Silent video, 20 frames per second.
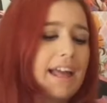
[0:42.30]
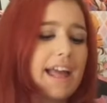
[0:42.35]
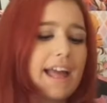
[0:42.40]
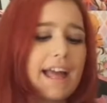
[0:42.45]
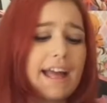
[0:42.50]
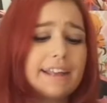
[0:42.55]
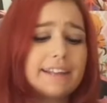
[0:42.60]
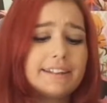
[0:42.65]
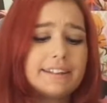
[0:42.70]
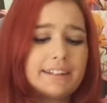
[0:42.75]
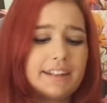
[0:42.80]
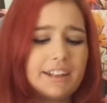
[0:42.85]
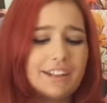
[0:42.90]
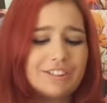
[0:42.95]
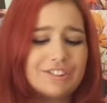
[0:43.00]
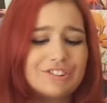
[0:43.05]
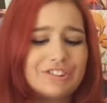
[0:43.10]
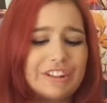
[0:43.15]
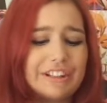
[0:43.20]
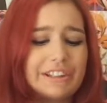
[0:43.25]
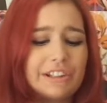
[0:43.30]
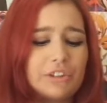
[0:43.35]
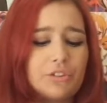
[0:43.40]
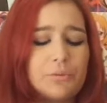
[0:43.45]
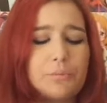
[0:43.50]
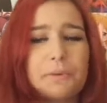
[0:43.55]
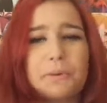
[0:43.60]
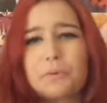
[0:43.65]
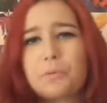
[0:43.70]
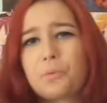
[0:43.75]
and it's a little
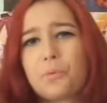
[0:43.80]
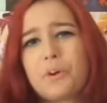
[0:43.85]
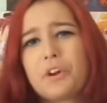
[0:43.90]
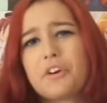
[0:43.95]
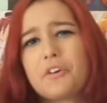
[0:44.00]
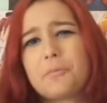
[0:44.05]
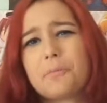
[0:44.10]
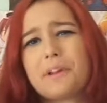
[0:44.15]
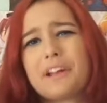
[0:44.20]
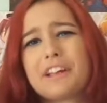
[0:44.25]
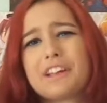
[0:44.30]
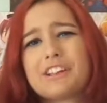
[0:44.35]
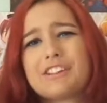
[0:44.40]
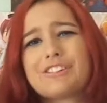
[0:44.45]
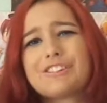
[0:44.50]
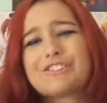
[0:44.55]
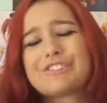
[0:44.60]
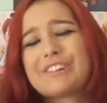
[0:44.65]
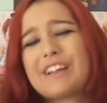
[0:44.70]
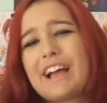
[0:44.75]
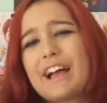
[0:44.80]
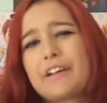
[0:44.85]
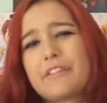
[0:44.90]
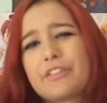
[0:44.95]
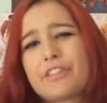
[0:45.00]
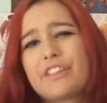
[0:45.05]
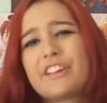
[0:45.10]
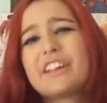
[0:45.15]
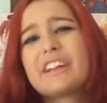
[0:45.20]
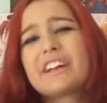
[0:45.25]
bit weird because I
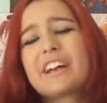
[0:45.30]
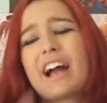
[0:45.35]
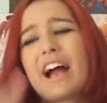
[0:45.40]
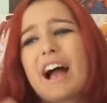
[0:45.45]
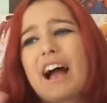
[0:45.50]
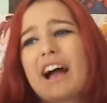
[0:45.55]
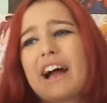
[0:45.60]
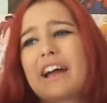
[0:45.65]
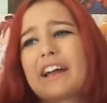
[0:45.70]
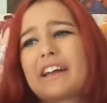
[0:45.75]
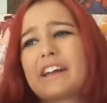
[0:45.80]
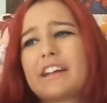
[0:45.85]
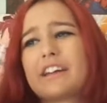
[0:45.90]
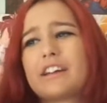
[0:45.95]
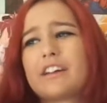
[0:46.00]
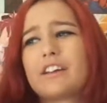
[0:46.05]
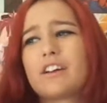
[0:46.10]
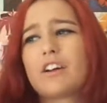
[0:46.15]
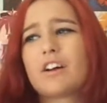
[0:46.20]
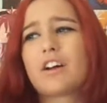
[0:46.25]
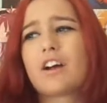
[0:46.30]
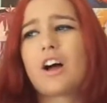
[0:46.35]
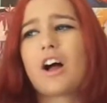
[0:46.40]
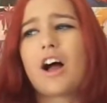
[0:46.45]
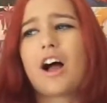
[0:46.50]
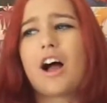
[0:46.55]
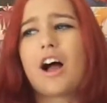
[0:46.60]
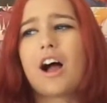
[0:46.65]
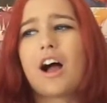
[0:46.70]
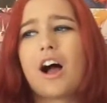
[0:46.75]
think I
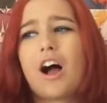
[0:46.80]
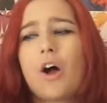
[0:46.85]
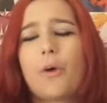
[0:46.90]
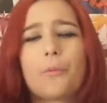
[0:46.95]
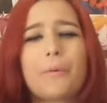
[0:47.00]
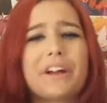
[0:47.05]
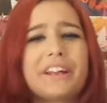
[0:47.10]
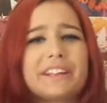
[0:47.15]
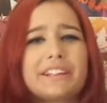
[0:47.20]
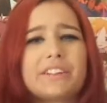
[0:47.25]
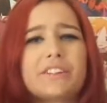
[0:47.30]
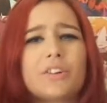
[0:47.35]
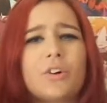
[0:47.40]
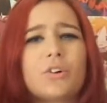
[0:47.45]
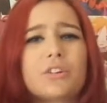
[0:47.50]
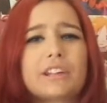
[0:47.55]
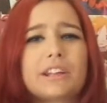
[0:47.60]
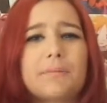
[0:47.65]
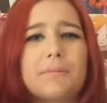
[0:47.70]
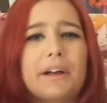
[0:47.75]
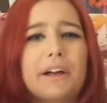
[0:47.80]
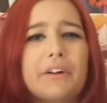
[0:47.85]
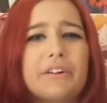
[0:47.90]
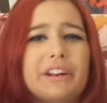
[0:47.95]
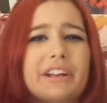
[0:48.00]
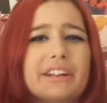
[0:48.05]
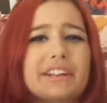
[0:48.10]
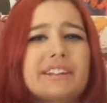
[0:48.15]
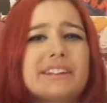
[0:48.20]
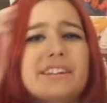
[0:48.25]
already talked about
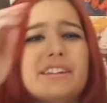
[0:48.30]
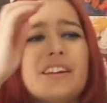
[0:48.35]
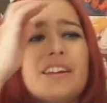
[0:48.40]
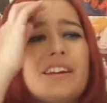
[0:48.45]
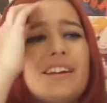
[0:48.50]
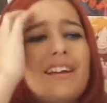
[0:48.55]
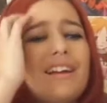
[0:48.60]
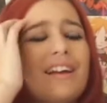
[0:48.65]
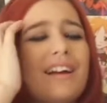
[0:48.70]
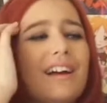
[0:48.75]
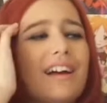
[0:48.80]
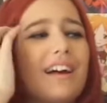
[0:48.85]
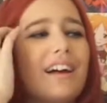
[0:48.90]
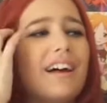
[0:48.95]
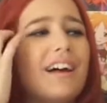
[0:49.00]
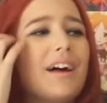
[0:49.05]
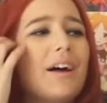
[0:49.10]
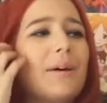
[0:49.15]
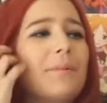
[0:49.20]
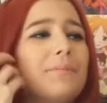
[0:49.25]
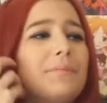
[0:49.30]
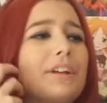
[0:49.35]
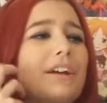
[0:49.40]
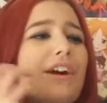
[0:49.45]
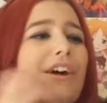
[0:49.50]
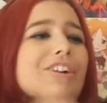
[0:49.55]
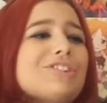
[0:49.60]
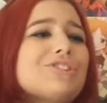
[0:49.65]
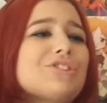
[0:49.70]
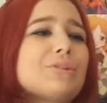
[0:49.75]
it. Um, the
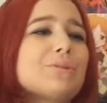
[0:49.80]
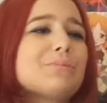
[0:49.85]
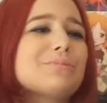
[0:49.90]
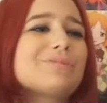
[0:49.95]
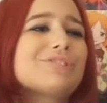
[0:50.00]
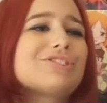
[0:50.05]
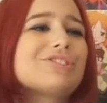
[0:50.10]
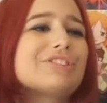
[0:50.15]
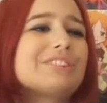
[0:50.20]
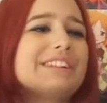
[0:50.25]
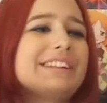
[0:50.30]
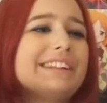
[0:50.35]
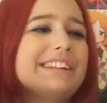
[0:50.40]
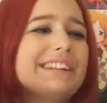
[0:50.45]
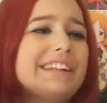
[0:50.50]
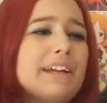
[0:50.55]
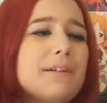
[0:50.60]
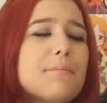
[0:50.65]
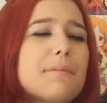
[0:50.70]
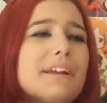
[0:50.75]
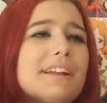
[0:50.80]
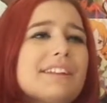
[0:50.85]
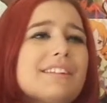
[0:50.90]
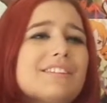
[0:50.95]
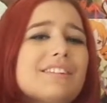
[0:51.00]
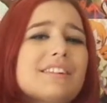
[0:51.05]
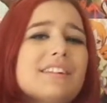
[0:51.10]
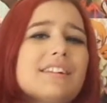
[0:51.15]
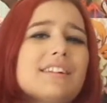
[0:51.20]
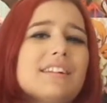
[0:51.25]
costumes limit
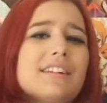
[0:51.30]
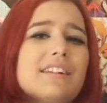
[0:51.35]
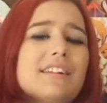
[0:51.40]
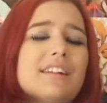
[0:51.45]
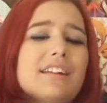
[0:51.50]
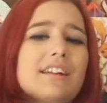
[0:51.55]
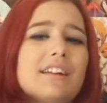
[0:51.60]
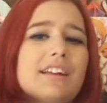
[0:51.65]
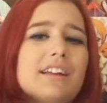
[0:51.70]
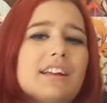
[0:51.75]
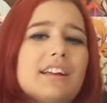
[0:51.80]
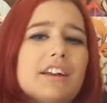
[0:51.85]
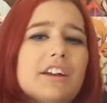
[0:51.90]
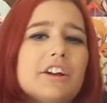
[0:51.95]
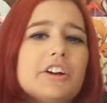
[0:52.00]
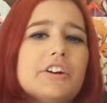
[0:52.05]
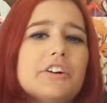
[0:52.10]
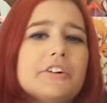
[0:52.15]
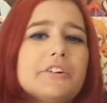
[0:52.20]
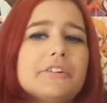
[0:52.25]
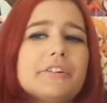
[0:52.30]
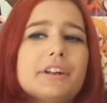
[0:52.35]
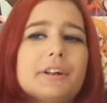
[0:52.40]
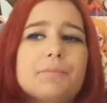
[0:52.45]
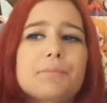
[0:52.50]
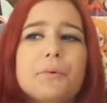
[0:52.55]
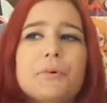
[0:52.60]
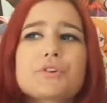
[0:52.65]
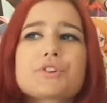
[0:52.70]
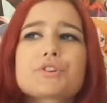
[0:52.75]
here
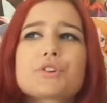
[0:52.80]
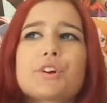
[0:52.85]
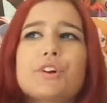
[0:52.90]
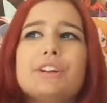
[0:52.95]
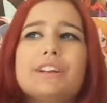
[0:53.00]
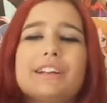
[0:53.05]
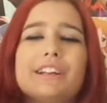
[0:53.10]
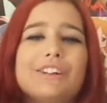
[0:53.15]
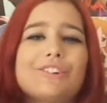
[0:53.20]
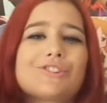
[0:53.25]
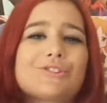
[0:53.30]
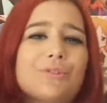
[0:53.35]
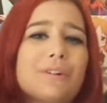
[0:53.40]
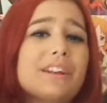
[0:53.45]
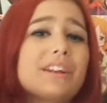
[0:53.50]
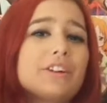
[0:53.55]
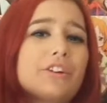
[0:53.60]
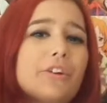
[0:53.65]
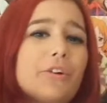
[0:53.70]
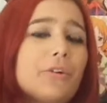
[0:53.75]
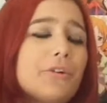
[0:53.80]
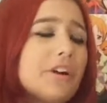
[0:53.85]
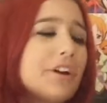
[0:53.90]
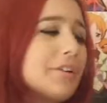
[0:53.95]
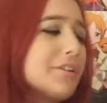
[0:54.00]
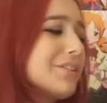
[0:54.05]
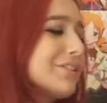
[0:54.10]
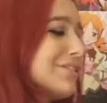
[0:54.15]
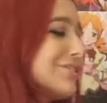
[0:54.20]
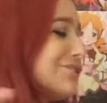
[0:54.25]
in Portugal is 22
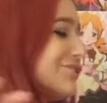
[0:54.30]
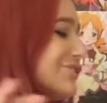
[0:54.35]
euros